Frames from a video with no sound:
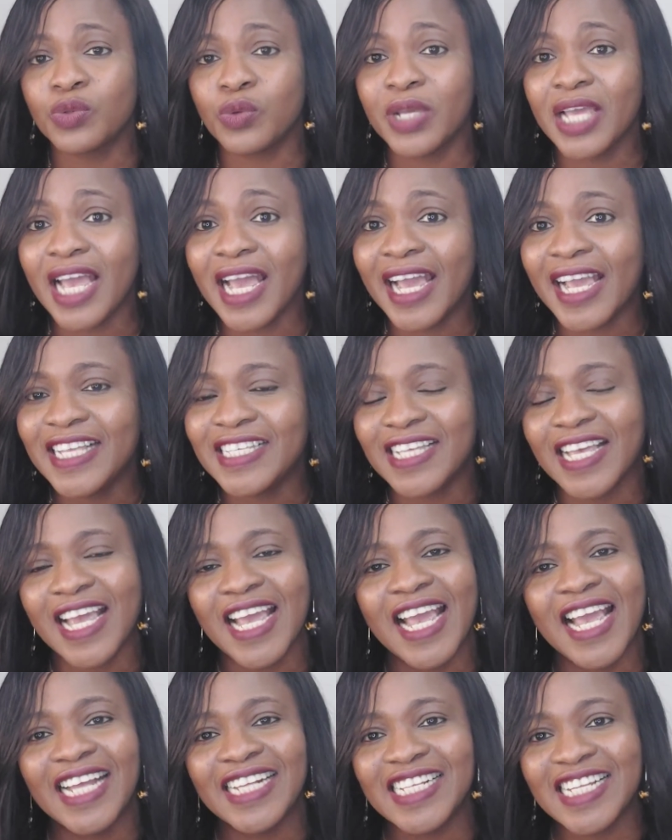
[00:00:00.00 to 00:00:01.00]
So, guys,
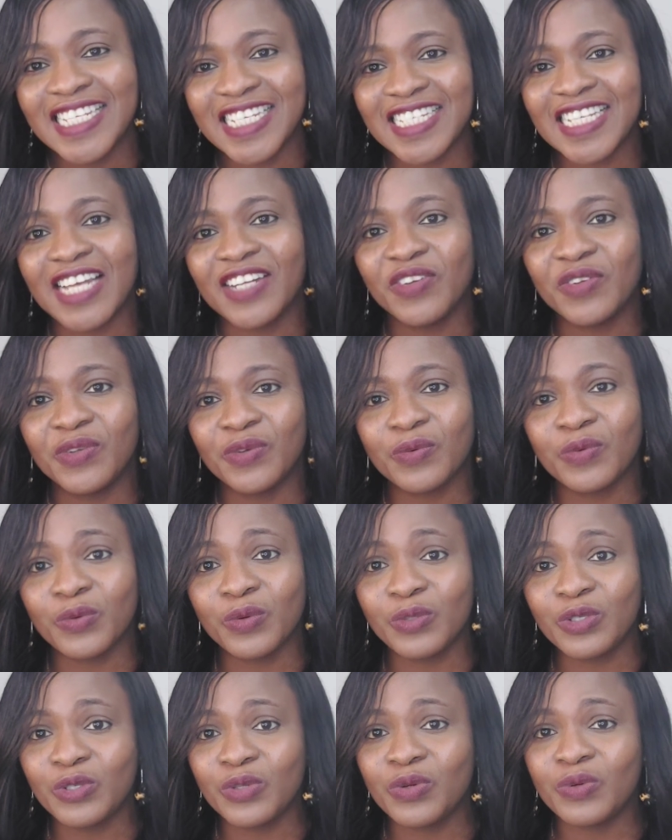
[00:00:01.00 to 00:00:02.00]
this is another
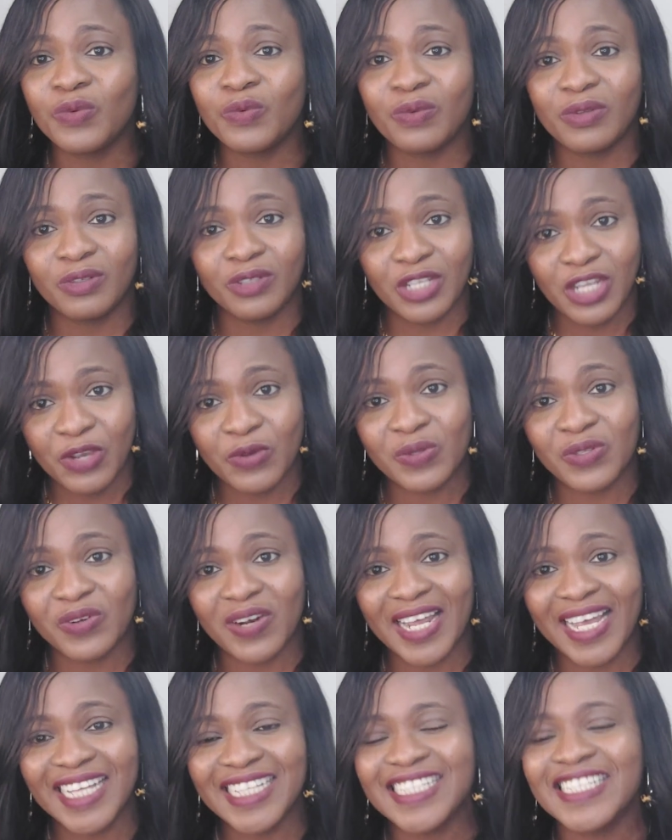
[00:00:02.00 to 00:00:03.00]
good news,
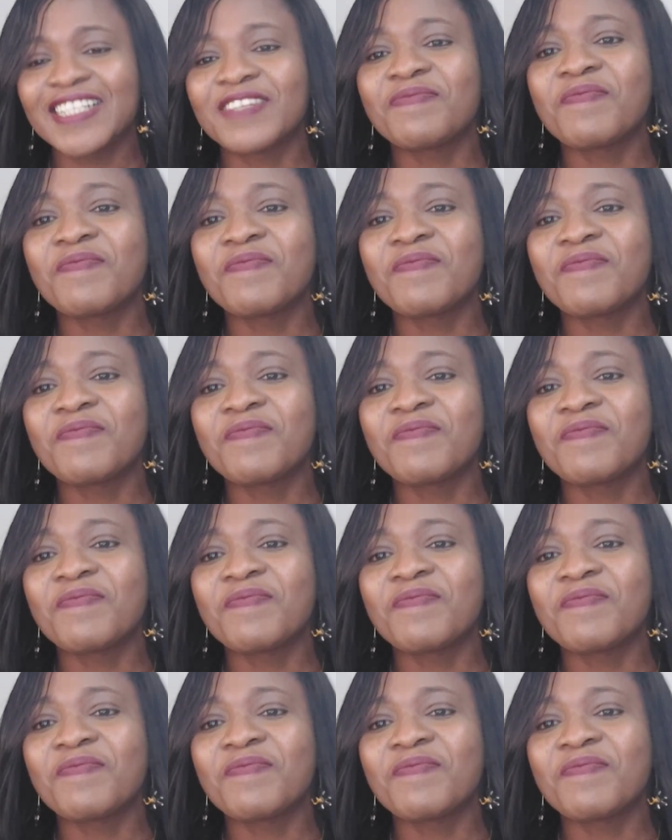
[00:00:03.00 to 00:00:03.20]
right?